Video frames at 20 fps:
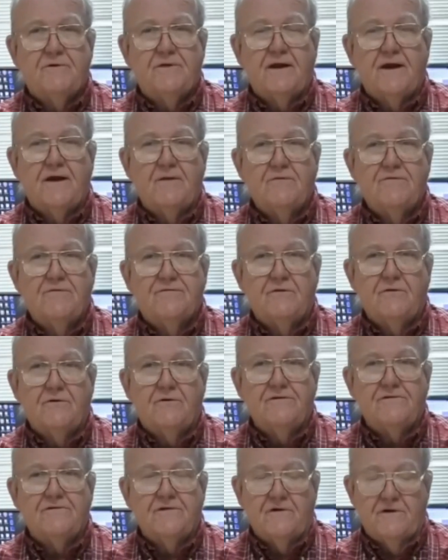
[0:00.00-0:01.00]
The next
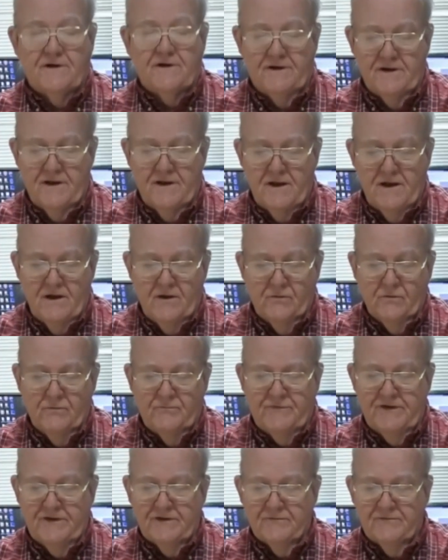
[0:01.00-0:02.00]
part of the paper that
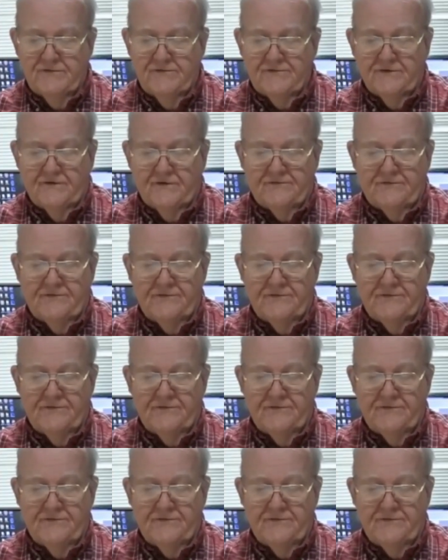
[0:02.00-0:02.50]
I would focus